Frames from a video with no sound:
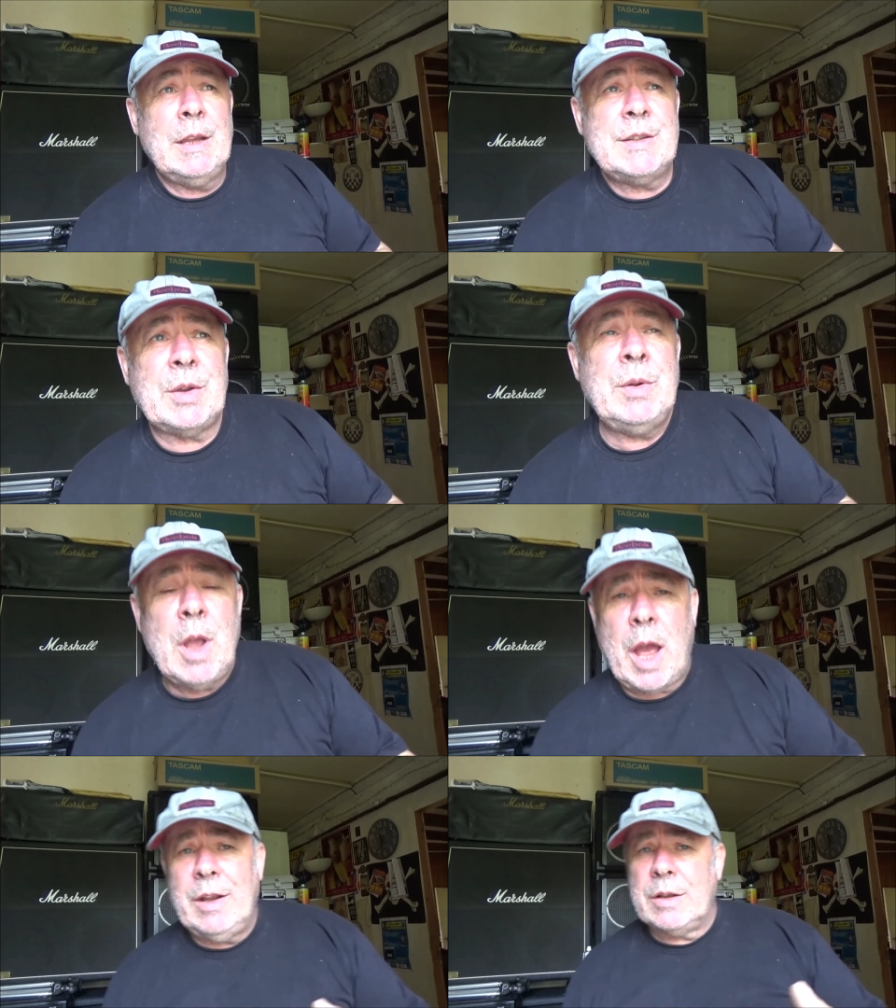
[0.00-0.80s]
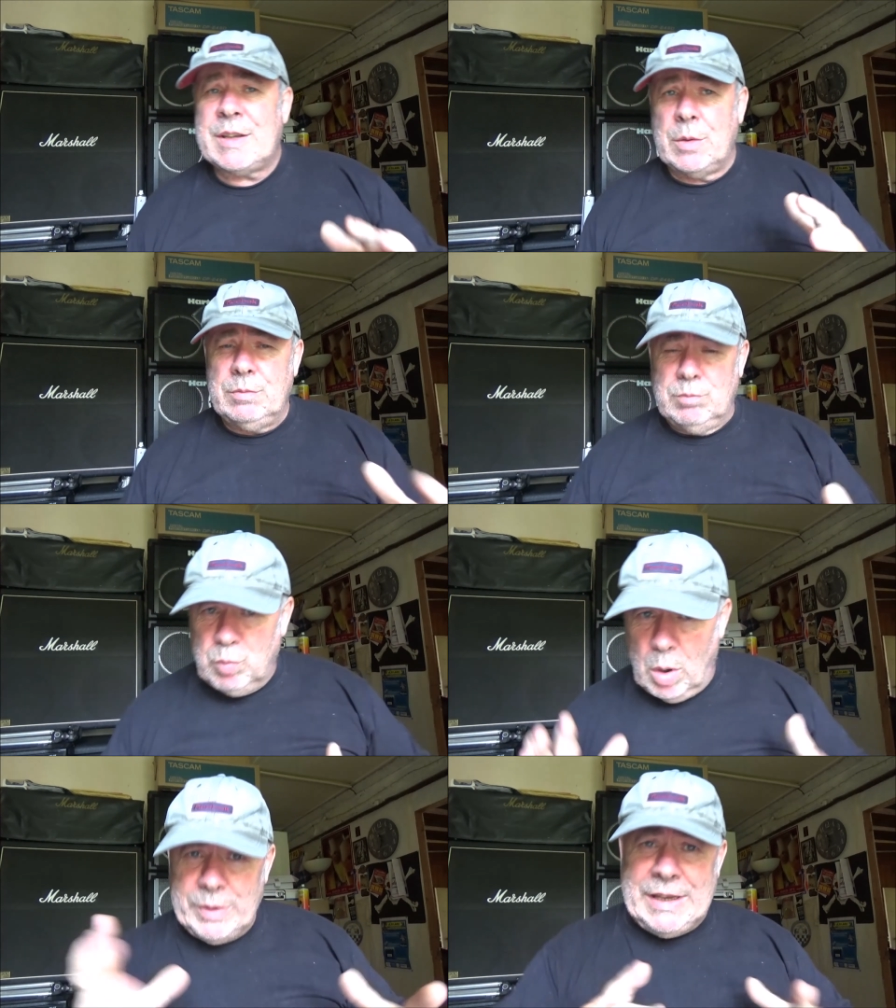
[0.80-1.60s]
So
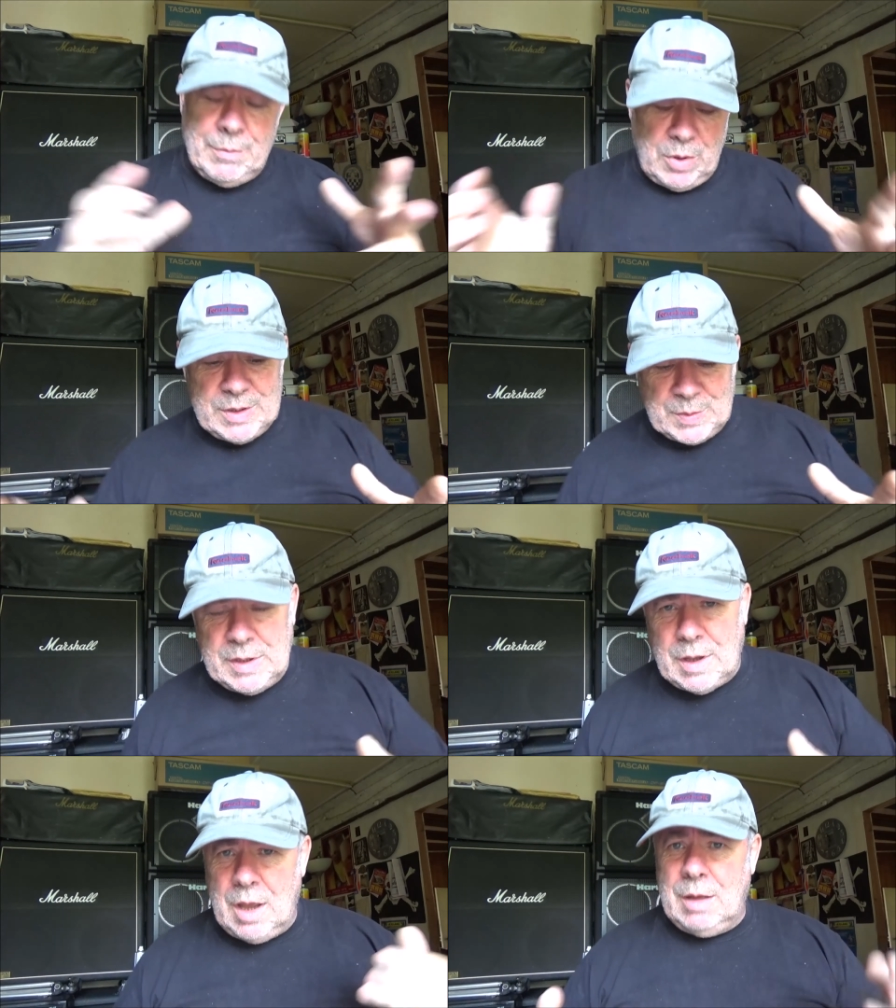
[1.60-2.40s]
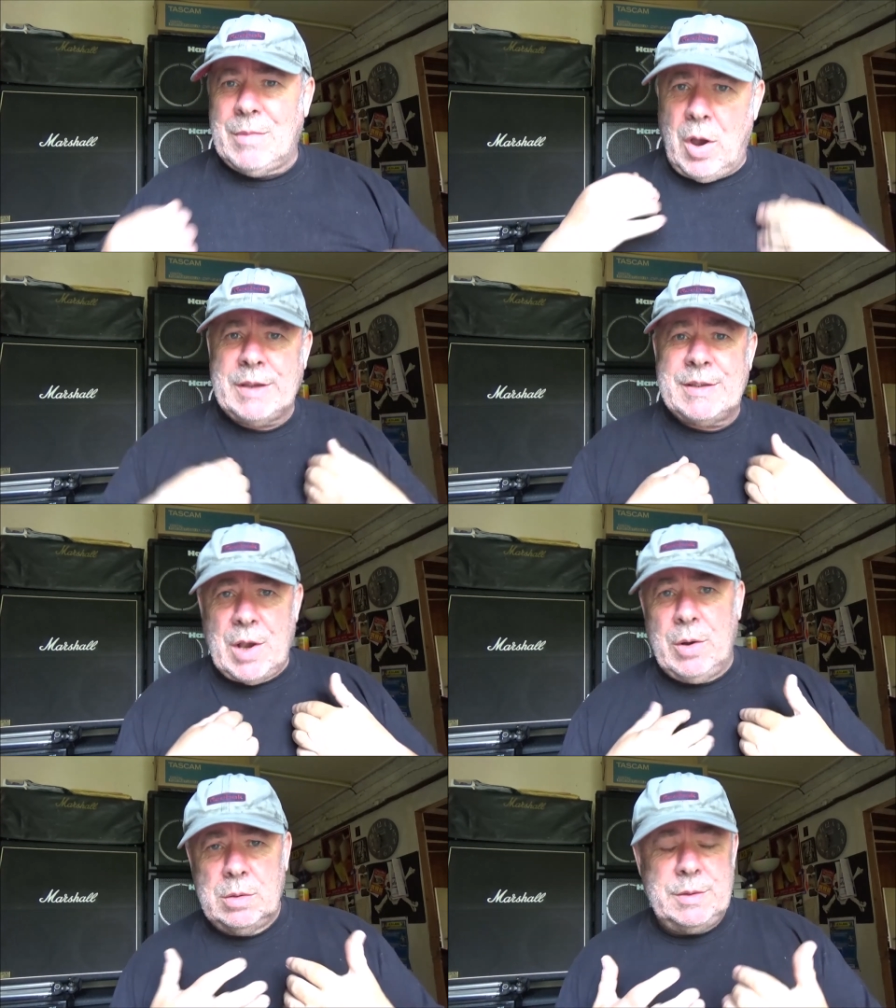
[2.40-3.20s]
what we did was I
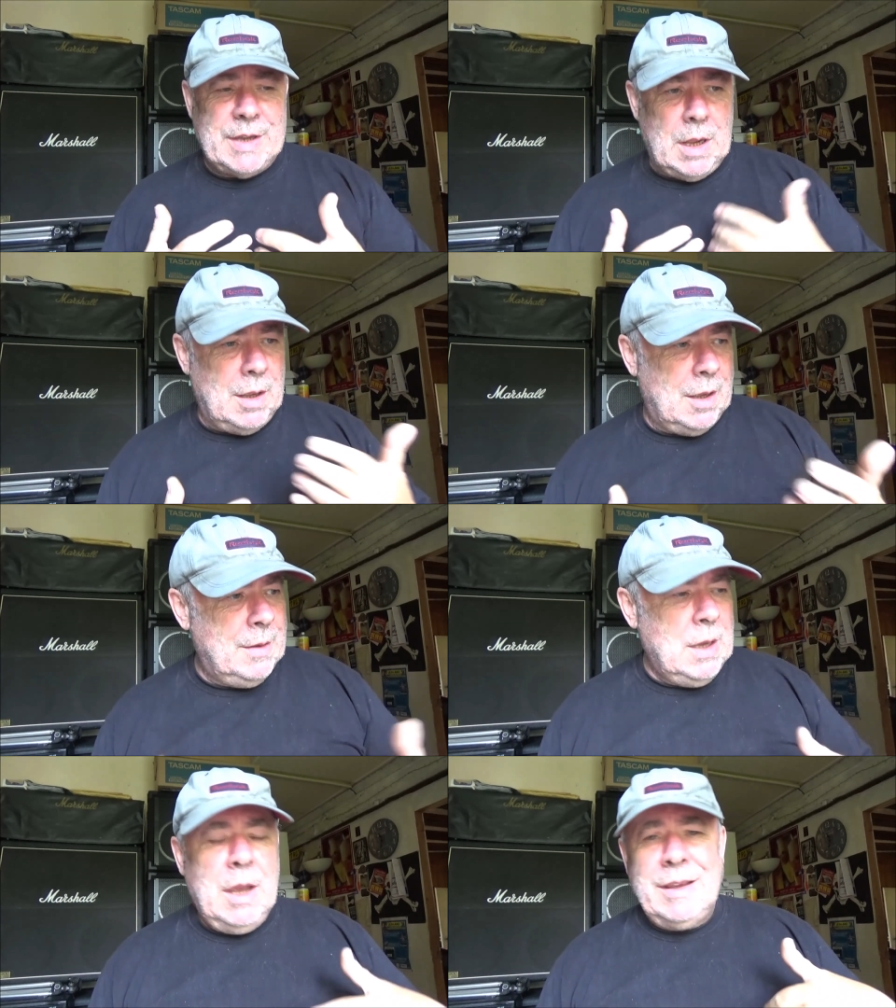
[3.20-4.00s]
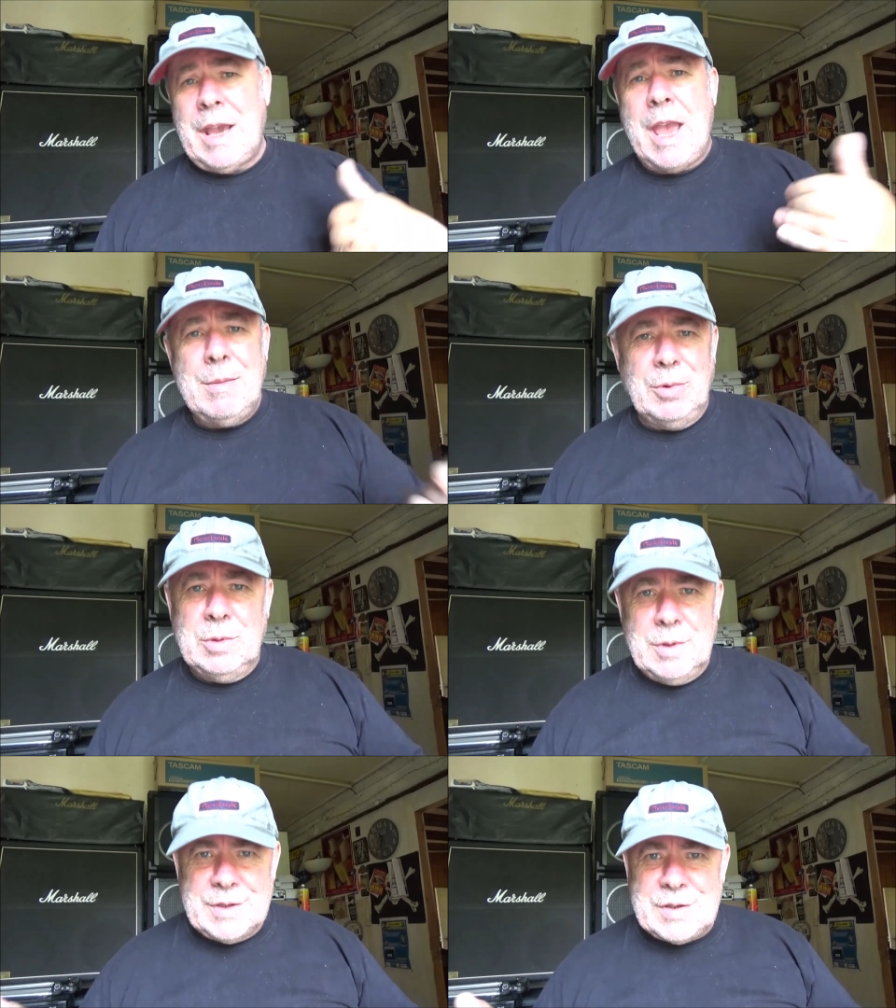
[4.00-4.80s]
sold cable
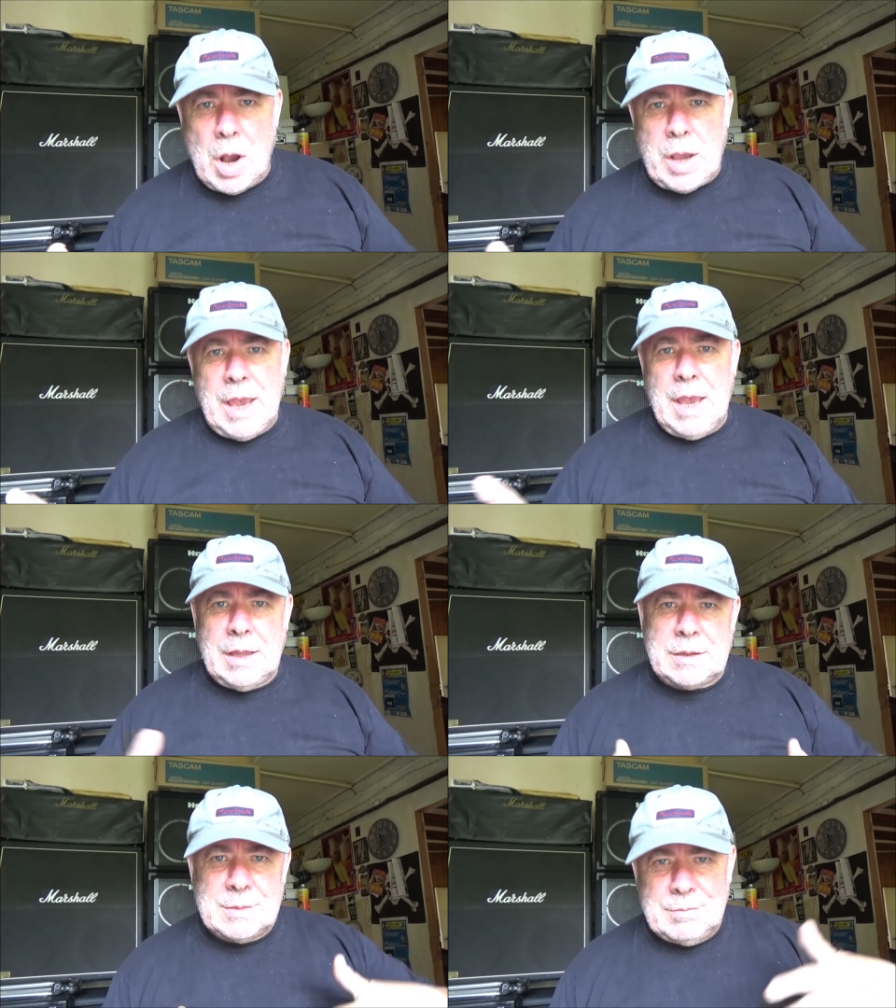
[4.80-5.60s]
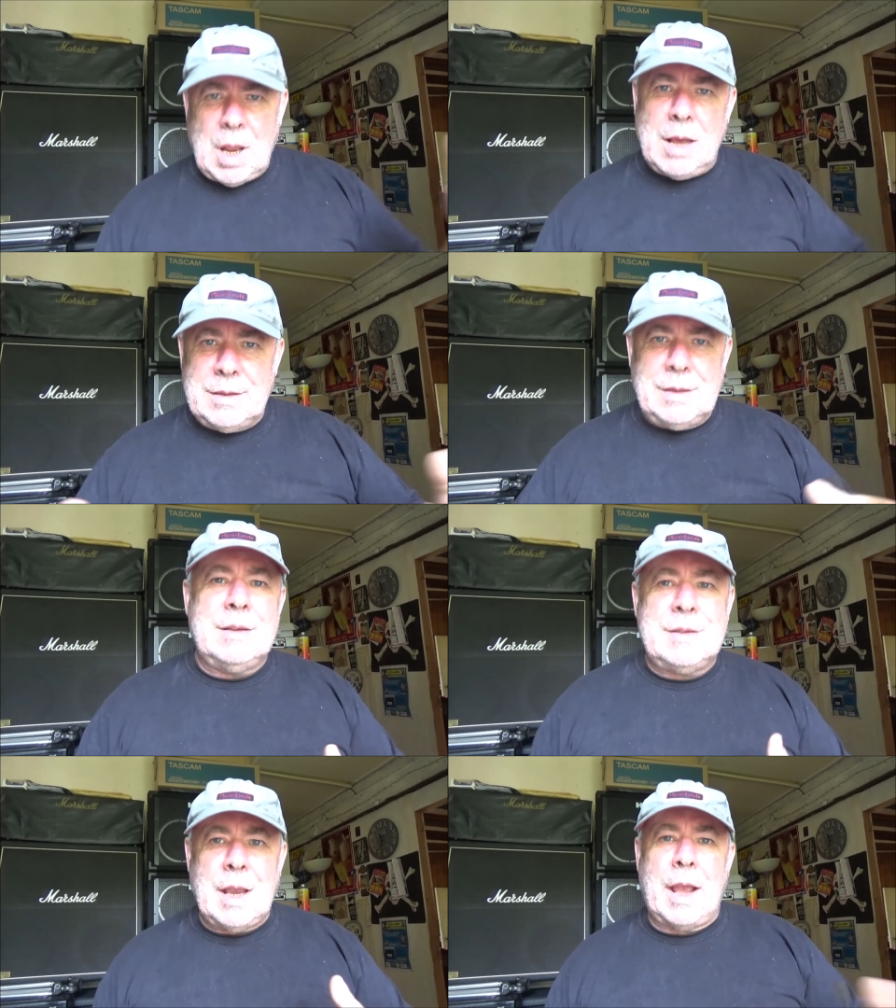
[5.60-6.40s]
and sockets and
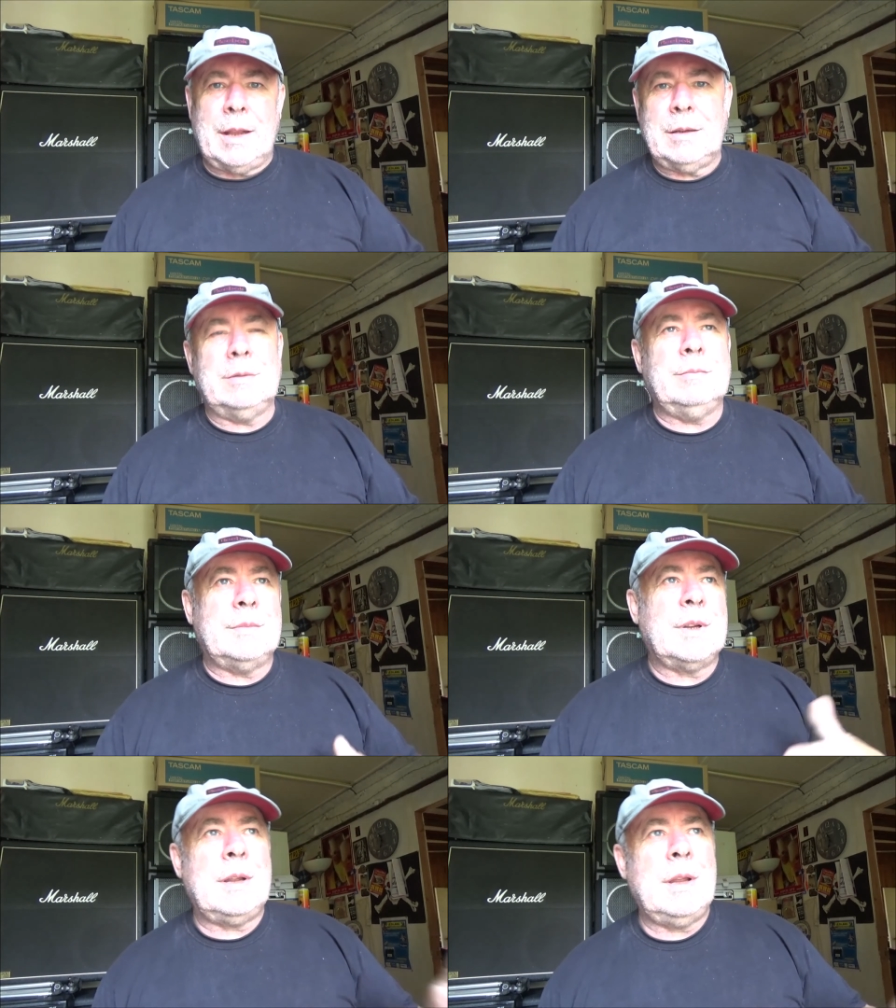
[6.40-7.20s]
plugs and